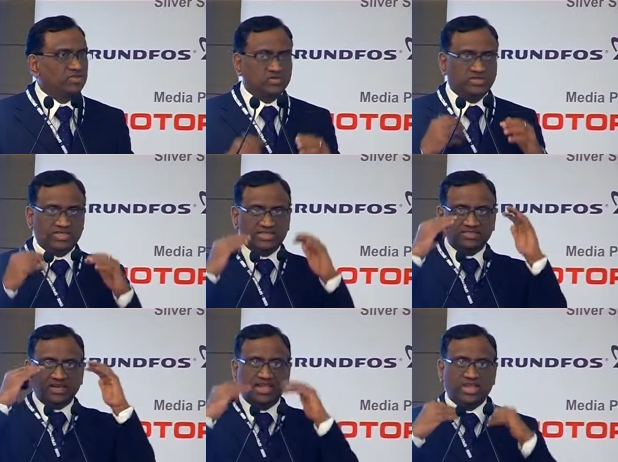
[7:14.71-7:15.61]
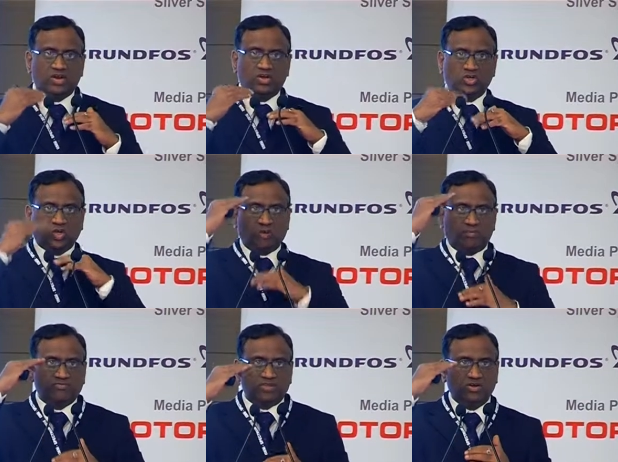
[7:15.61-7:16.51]
So there is a layer on top
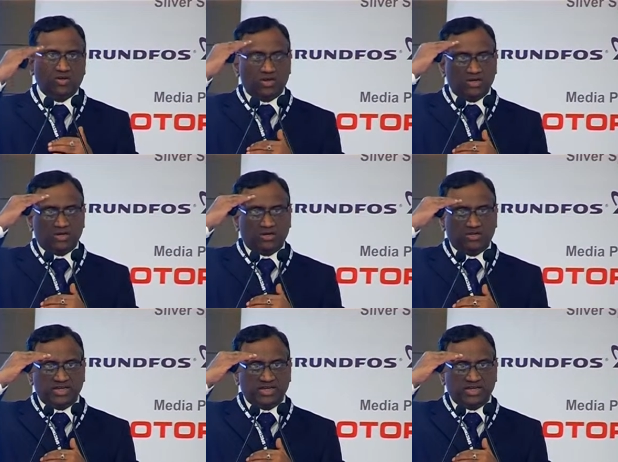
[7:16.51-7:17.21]
of the uh,